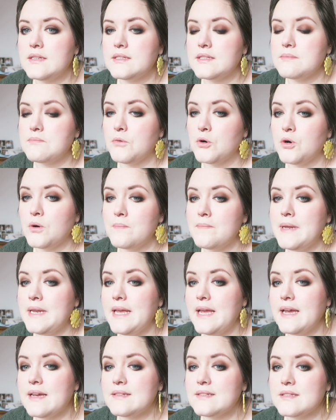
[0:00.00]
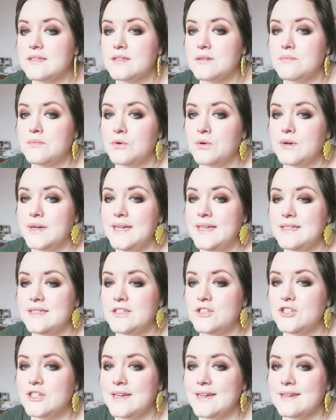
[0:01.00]
some more mini eggs, some more
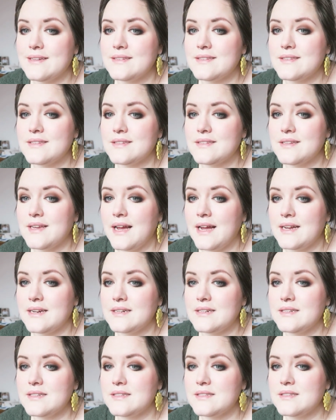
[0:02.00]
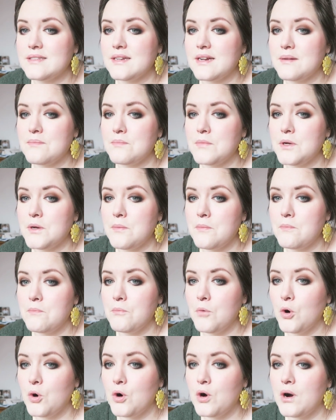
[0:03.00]
Easter chicks, and some
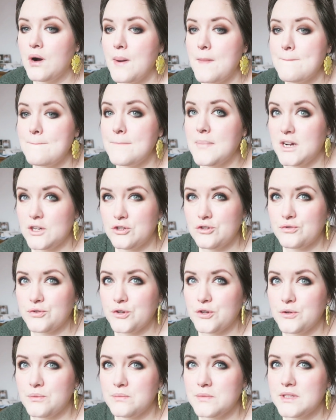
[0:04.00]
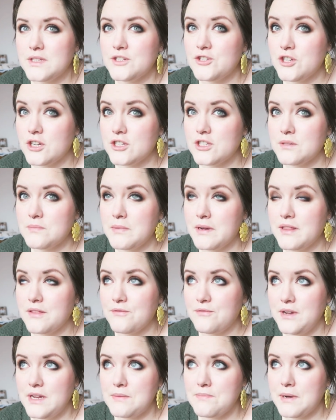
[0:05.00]
more mushrooms. Judging by the
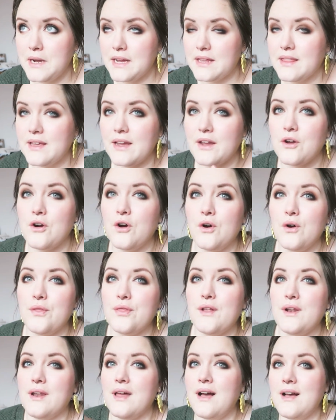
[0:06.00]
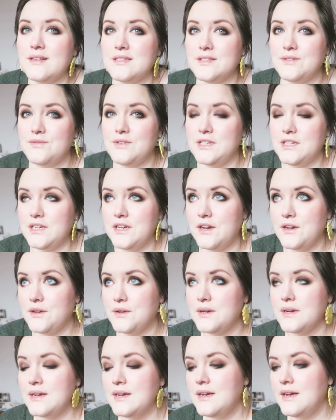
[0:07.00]
feedback that I got on the last
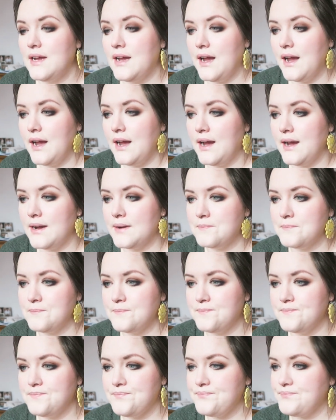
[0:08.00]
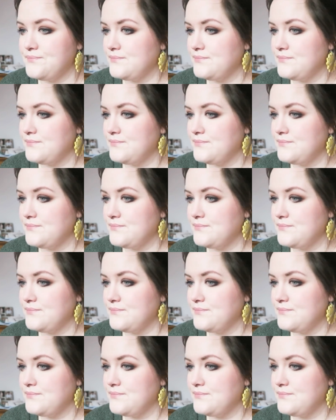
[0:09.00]
video, um,